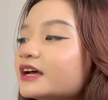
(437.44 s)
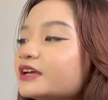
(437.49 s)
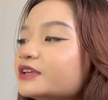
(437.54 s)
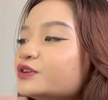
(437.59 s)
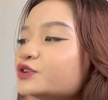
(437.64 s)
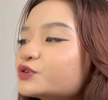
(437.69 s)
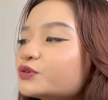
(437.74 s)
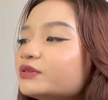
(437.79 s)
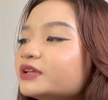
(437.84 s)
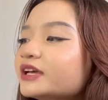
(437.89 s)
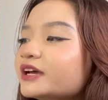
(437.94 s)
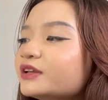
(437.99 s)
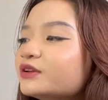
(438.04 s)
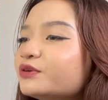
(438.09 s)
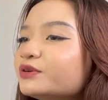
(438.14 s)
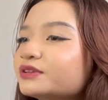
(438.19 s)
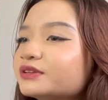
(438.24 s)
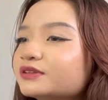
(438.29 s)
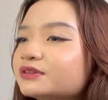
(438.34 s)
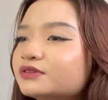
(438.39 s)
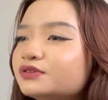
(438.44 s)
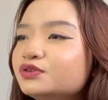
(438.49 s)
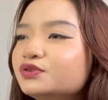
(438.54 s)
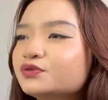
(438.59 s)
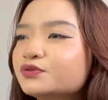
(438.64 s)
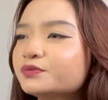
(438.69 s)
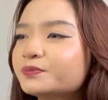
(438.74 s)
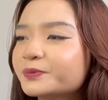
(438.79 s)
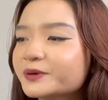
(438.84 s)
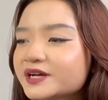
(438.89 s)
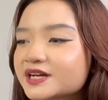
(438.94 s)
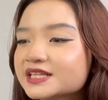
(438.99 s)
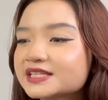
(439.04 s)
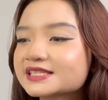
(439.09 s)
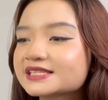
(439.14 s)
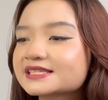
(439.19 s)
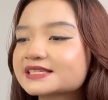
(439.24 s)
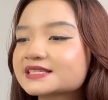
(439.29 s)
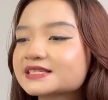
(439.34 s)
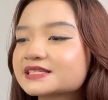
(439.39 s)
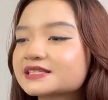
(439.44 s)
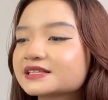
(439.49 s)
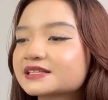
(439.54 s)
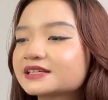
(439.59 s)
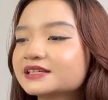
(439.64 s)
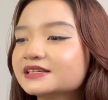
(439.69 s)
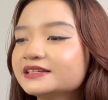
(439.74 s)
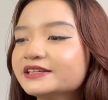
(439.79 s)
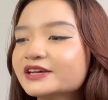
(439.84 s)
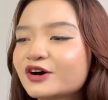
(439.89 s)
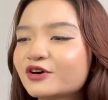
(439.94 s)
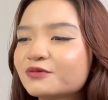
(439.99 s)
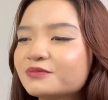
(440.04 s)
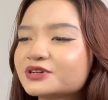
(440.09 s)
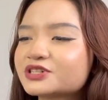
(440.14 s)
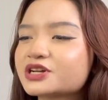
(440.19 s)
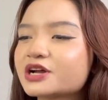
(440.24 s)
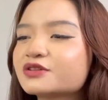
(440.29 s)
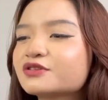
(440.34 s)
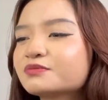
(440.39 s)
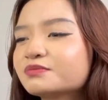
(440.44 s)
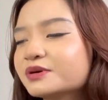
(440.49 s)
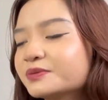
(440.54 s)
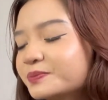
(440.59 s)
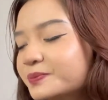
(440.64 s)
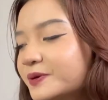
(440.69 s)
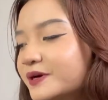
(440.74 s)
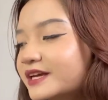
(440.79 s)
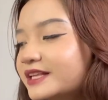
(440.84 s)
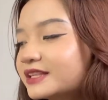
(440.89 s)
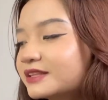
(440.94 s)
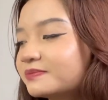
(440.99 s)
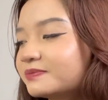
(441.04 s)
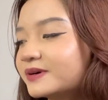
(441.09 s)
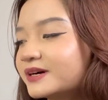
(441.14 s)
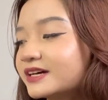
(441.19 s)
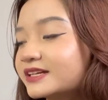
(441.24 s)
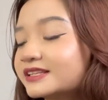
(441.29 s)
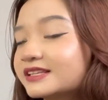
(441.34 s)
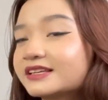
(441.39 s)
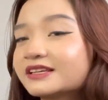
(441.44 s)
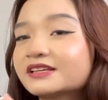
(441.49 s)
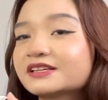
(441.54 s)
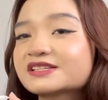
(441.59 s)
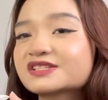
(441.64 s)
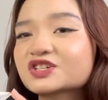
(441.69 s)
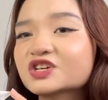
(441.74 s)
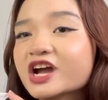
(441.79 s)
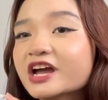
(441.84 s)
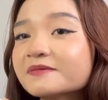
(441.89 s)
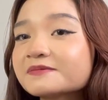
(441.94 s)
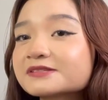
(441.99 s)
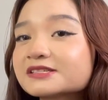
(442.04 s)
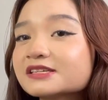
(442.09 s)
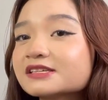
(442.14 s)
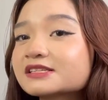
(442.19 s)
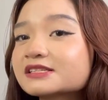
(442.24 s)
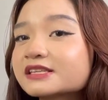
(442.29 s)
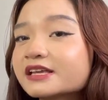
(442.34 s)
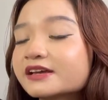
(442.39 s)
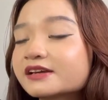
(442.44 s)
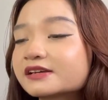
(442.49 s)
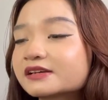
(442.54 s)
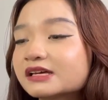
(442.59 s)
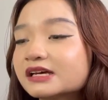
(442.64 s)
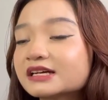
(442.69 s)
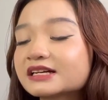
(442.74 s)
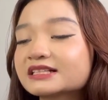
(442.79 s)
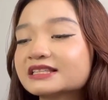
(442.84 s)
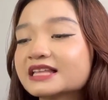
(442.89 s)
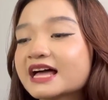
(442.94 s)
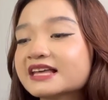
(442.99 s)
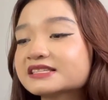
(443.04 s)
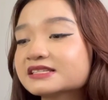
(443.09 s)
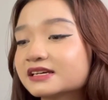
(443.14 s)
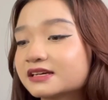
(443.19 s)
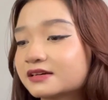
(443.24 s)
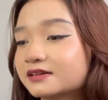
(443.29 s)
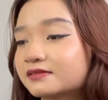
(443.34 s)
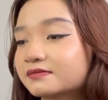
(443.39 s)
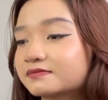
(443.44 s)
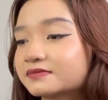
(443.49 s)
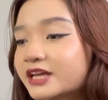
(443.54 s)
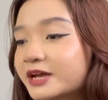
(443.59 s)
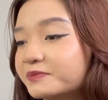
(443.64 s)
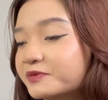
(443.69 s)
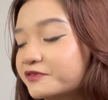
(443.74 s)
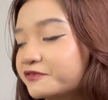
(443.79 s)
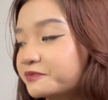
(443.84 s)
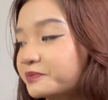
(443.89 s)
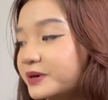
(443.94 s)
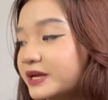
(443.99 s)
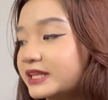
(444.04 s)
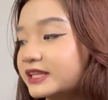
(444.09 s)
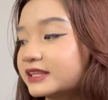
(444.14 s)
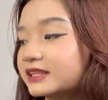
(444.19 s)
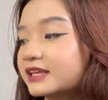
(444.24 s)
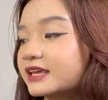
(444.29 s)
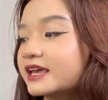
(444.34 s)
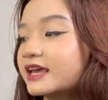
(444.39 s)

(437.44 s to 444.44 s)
Usually I don't do prints. Hindi ako masyadong mag-print, but stripes is like a classic type of print.